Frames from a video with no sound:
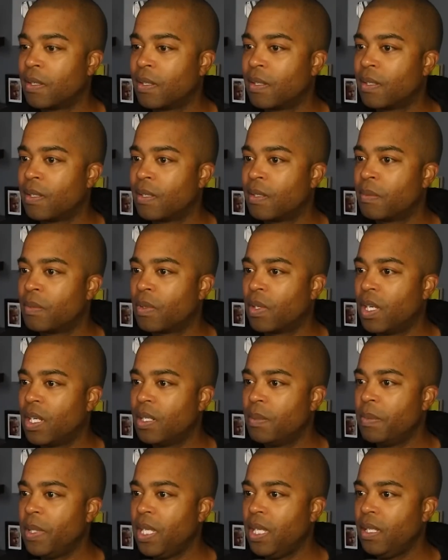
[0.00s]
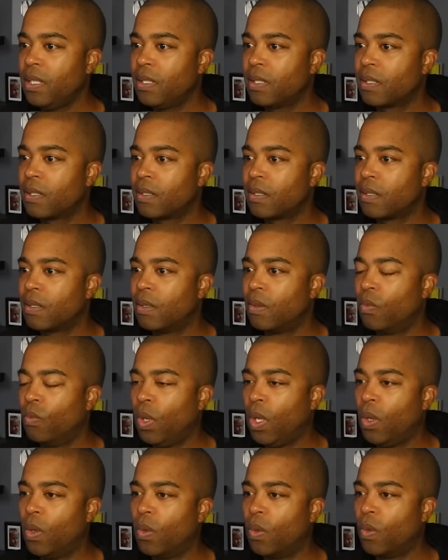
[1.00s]
Huh? Rana man.
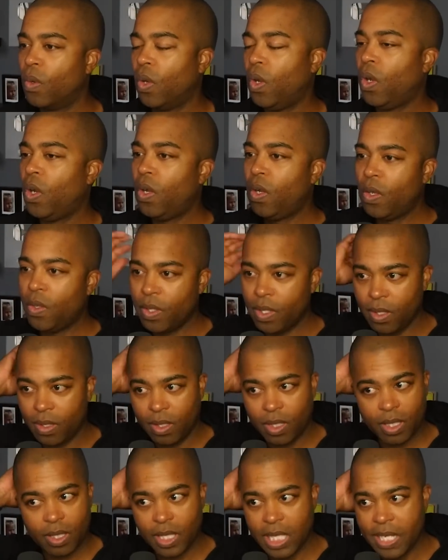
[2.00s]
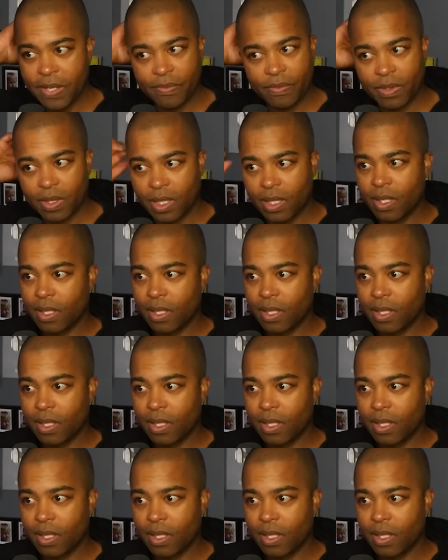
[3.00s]
Whoa. Oh, the, the thief.